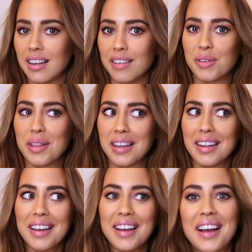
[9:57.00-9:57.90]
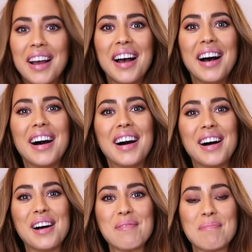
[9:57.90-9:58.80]
everything?
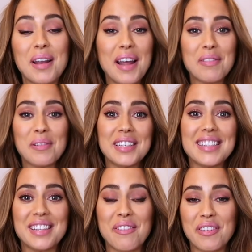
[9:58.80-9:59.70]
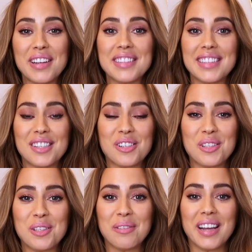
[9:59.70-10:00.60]
But everyone is different, that's
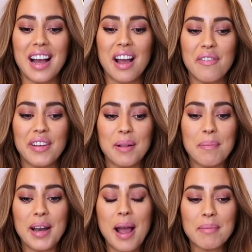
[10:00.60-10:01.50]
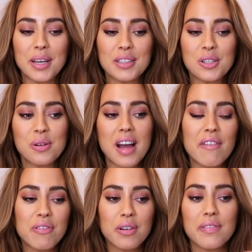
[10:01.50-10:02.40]
just the way I feel. But I'm gonna
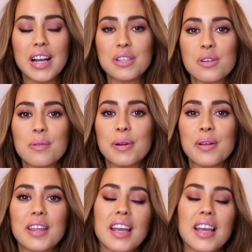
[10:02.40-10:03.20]
try for a vaginal birth